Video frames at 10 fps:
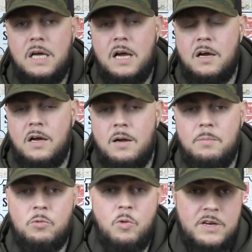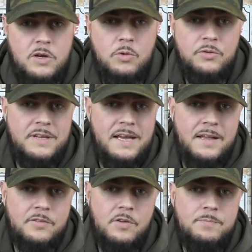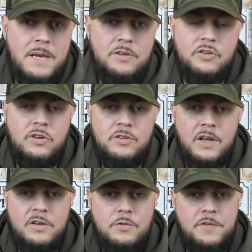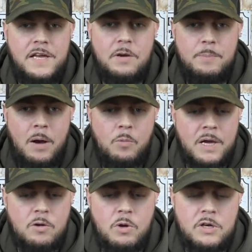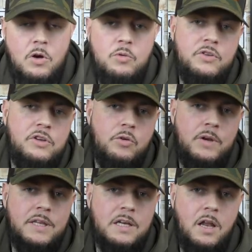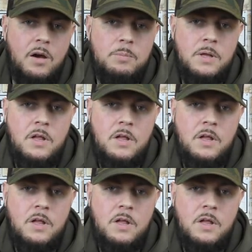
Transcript: Guendouzi, as I've mentioned, and you think about when Guendouzi joined the club,